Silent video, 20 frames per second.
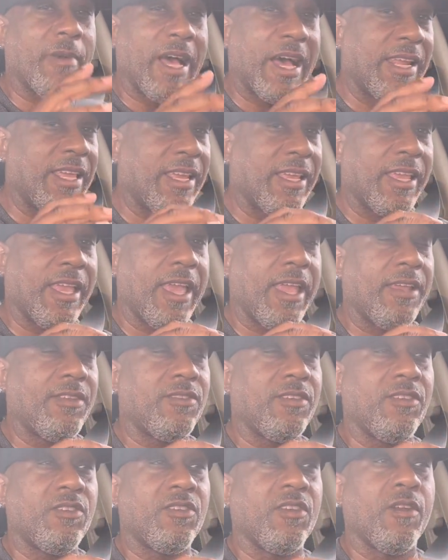how to
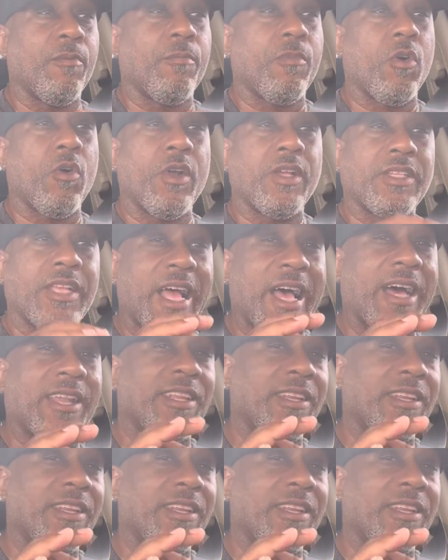engage these young boys, how to